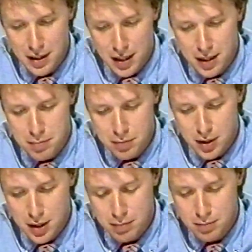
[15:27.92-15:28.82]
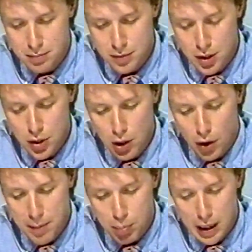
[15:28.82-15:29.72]
Yeah, um, um, Hugh
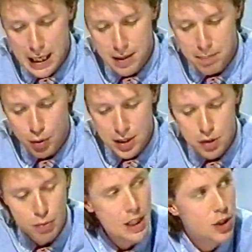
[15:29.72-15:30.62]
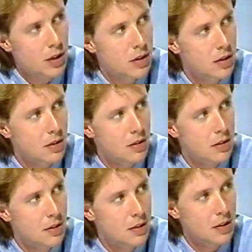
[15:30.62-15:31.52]
Laurie played the Prince Regent.
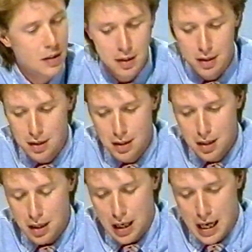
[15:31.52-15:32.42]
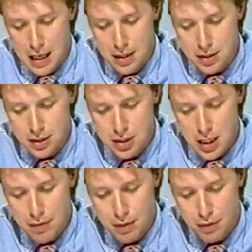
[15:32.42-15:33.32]
He did, that'll do. And
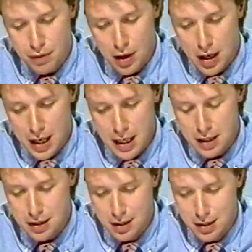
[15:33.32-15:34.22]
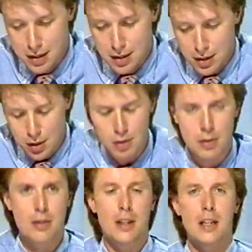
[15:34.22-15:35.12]
Stephen Fry... Oh,
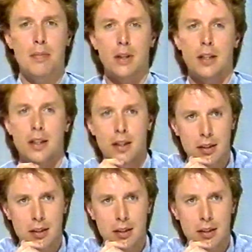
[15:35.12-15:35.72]
who did he play? Oh,